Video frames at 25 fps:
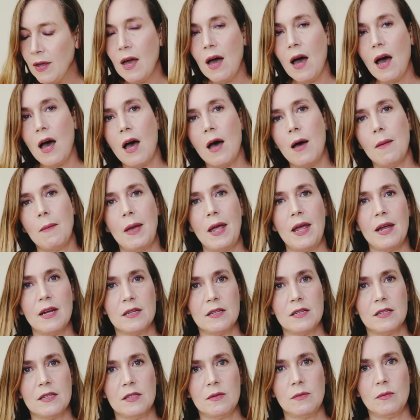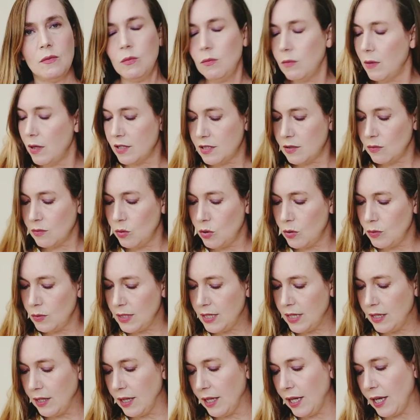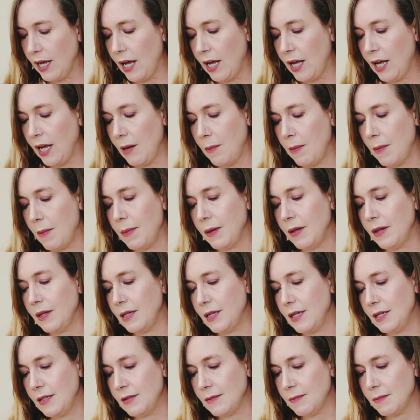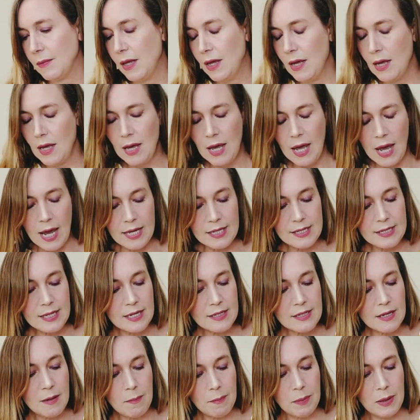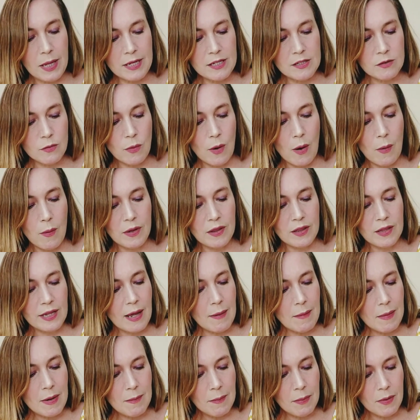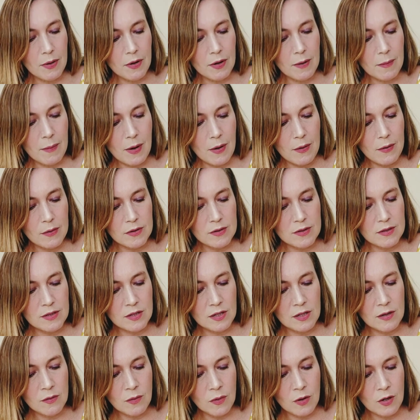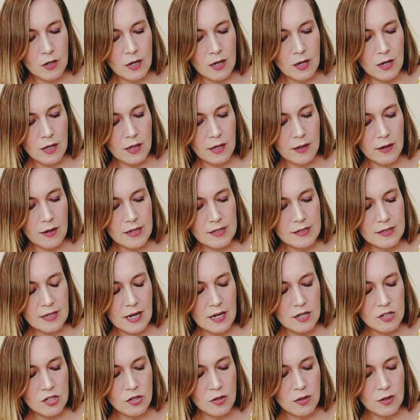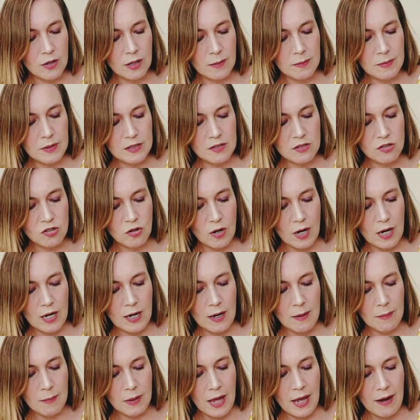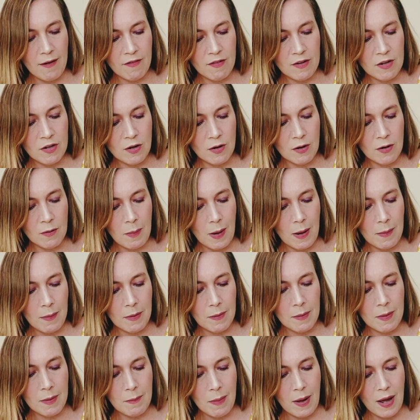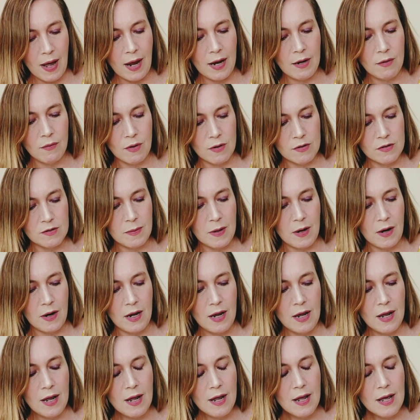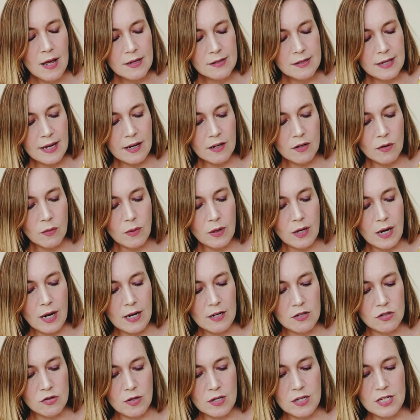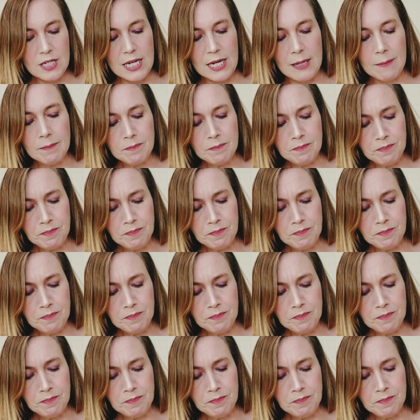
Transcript: and its wound healing capabilities. It says it blends well with lemon, bergamot, cedarwood, clary sage, eucalyptus, geranium, lavender, peppermint, pine, rosemary, sandalwood, and tree tea.